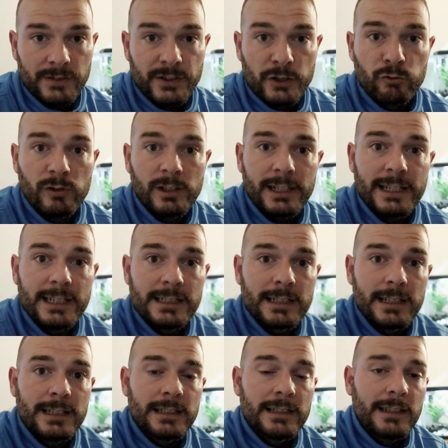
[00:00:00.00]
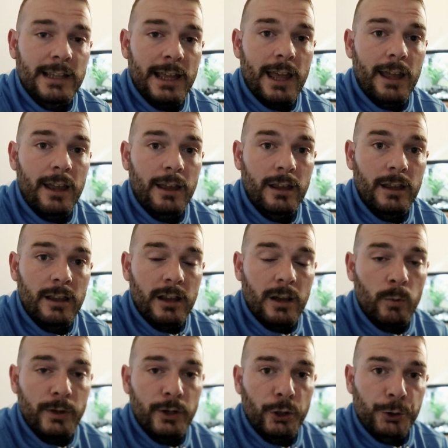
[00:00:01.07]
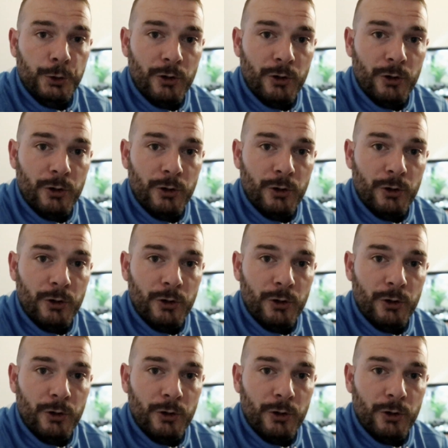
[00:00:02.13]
If it's released into the air and we don't